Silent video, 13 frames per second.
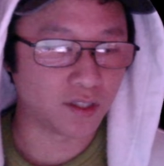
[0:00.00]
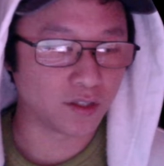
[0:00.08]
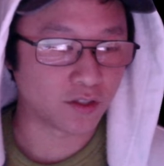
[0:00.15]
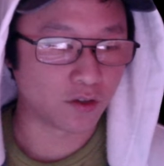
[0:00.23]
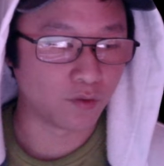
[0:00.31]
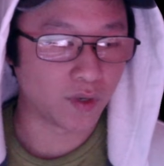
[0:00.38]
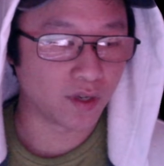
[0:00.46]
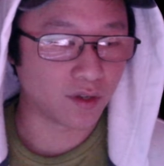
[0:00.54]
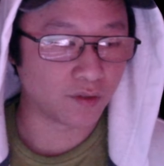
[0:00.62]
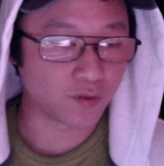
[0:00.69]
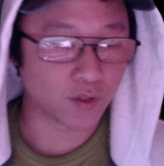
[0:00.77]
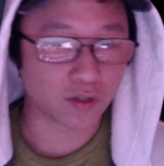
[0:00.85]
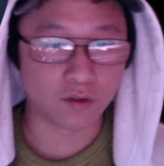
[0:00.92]
So
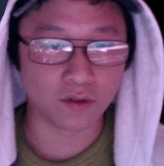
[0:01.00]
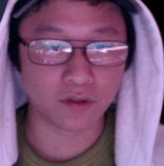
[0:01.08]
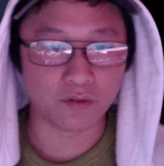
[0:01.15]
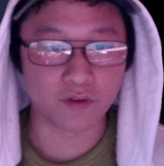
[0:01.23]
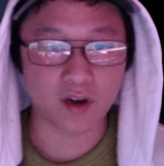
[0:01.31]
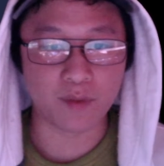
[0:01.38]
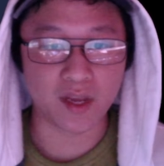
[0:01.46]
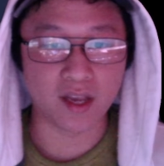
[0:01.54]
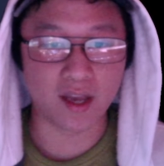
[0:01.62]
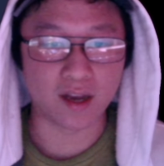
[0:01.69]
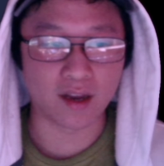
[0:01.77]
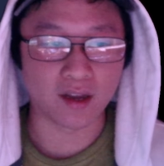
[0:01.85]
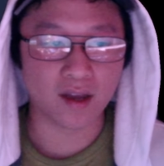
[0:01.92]
if you scroll at the very
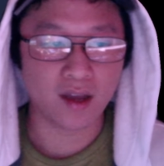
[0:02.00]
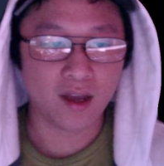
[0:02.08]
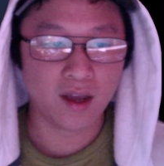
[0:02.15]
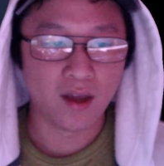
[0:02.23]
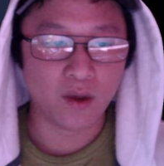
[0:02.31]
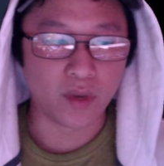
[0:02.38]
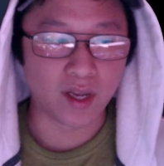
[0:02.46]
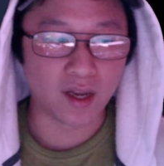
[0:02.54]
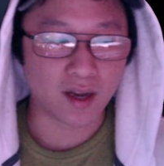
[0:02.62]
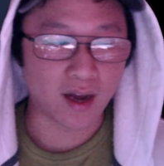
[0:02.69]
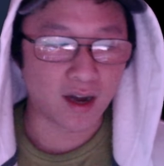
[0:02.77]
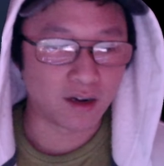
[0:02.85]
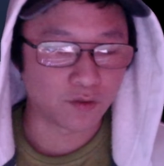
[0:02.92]
beginning, we can
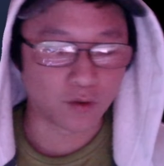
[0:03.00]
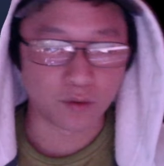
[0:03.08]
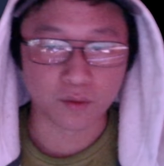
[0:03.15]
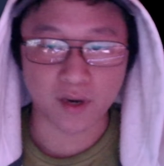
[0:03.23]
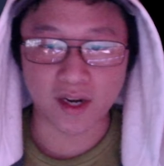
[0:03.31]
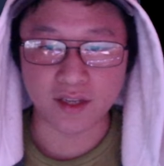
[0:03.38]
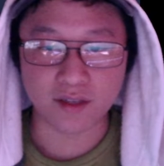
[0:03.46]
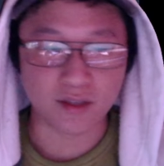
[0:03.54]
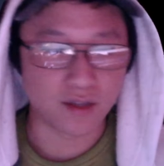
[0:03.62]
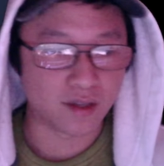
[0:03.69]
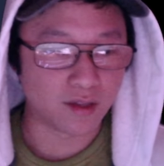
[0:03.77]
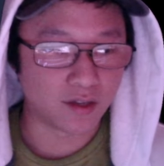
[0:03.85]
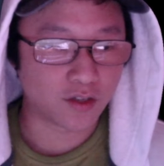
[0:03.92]
kind of already
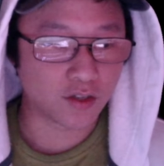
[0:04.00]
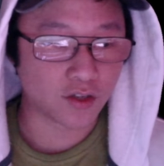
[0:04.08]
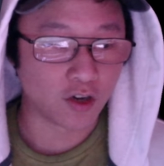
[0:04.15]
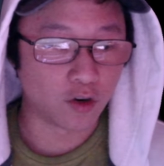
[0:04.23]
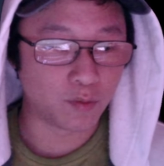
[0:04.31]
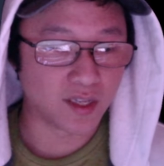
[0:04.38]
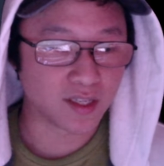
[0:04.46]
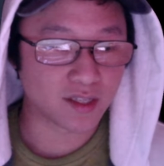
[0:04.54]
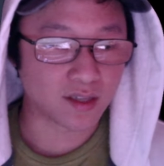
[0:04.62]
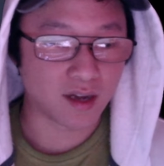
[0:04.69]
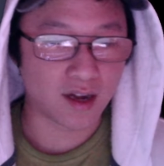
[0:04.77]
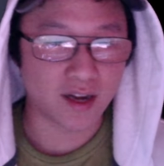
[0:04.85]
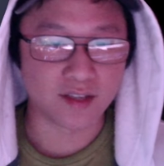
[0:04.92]
see the scope and
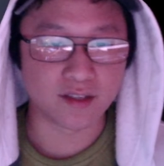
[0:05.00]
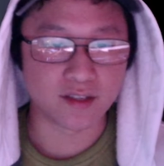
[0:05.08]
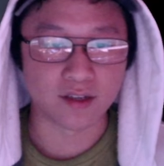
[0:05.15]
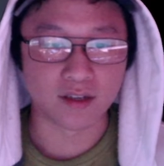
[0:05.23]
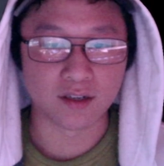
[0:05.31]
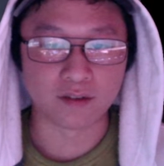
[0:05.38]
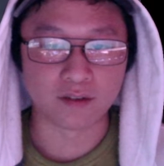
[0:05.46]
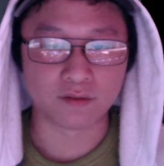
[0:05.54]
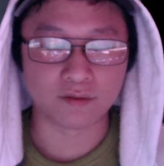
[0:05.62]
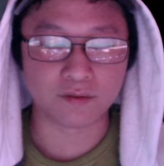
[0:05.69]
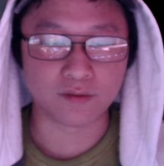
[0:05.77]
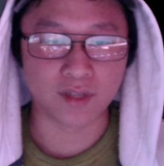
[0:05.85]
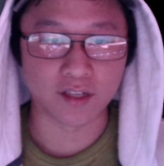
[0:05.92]
size
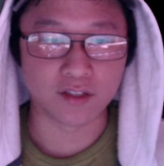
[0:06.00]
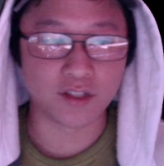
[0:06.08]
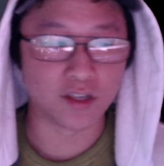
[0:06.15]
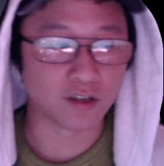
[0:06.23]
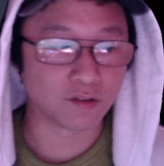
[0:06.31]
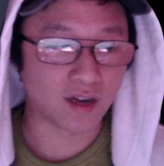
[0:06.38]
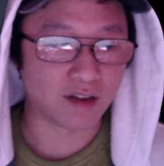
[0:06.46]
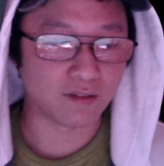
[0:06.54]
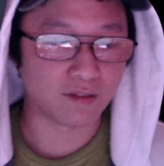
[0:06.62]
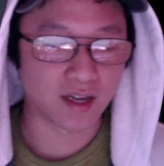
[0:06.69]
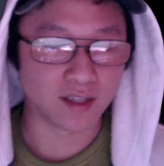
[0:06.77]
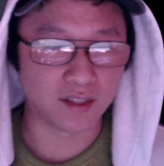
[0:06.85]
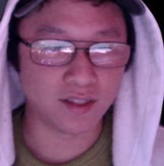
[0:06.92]
of like a tier 5
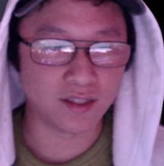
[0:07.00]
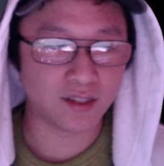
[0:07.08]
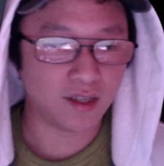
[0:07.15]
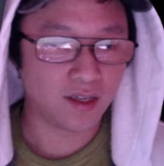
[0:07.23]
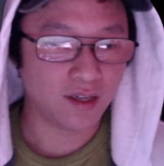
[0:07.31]
island.